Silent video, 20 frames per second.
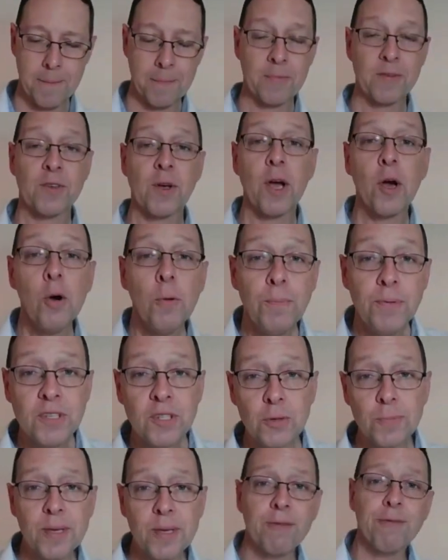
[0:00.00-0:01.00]
So I hope this
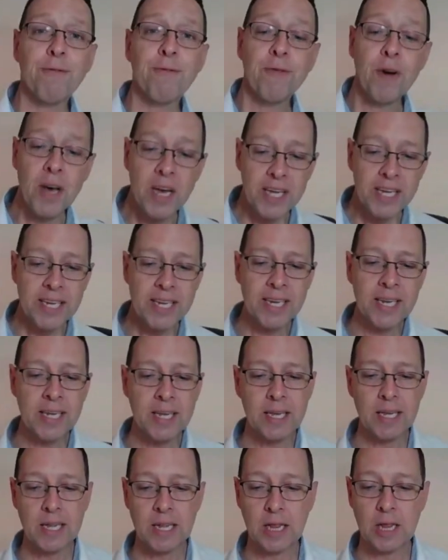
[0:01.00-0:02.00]
will be a
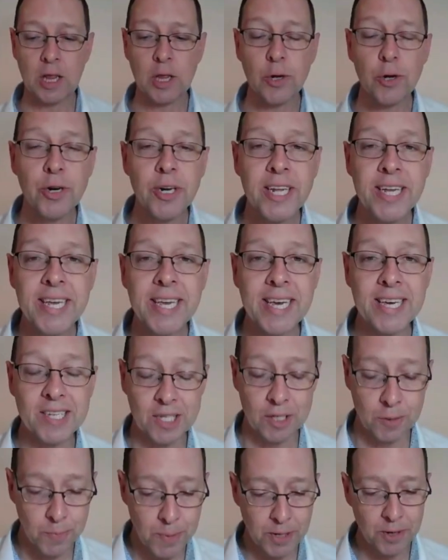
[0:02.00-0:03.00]
fun learning
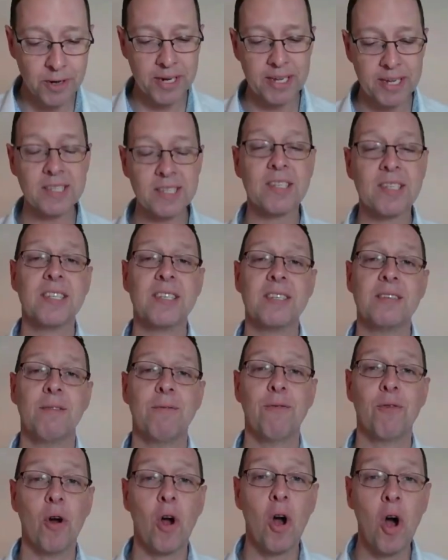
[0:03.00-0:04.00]

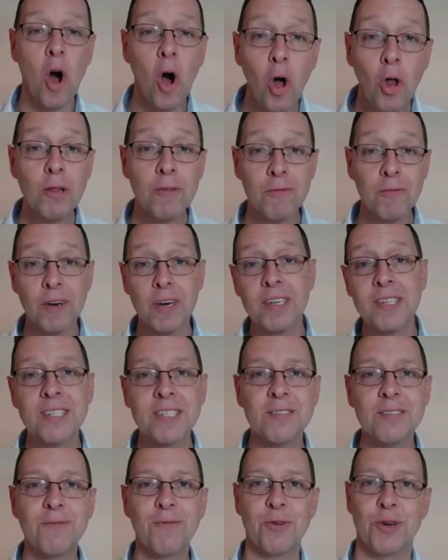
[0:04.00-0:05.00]
experience for all of
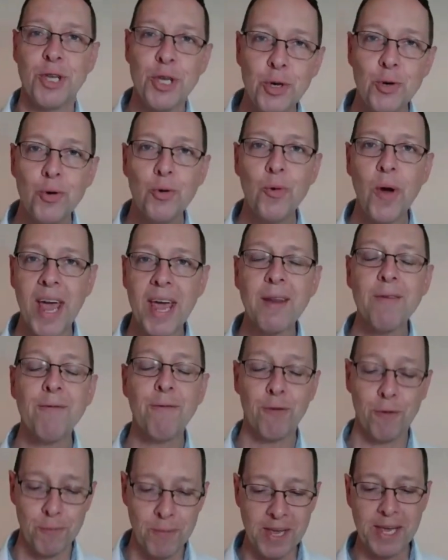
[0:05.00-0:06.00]
us, for you and
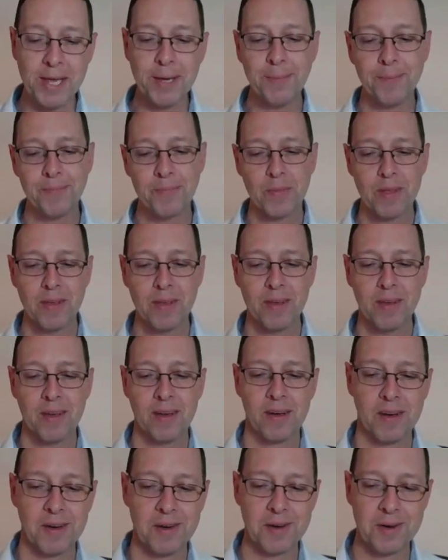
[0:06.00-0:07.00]
for me.
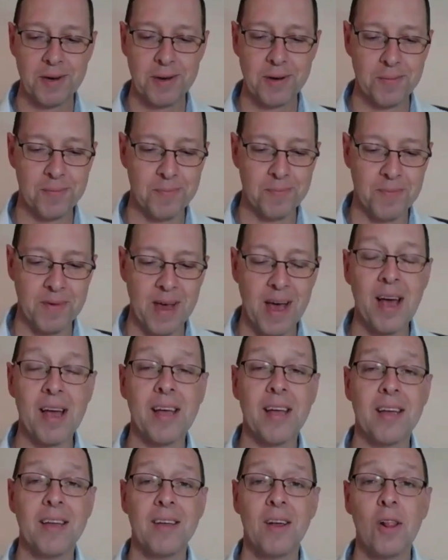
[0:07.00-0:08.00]

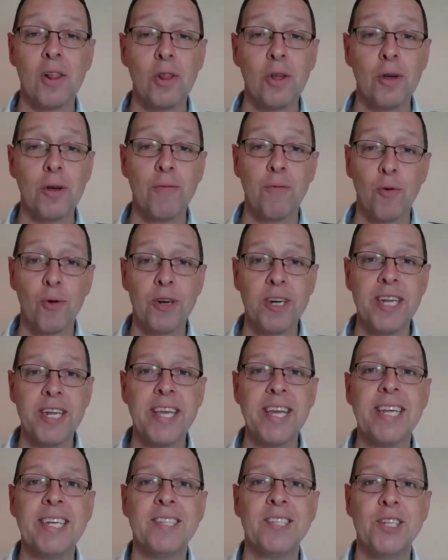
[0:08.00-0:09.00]
I look forward to
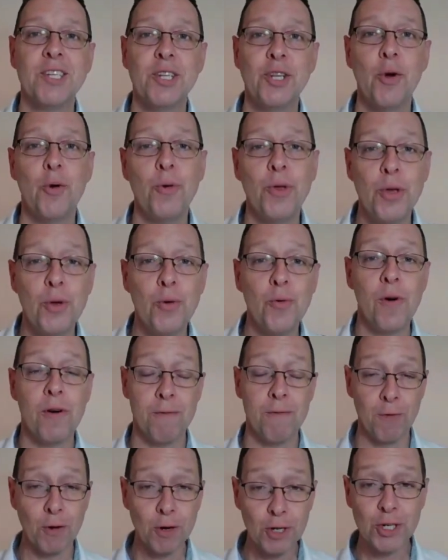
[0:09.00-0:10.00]
getting to know you
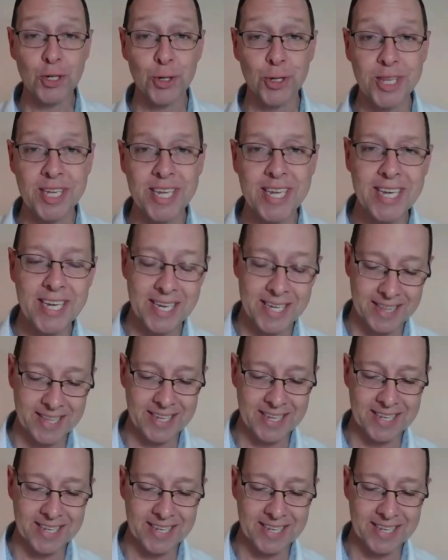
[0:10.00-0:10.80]
virtually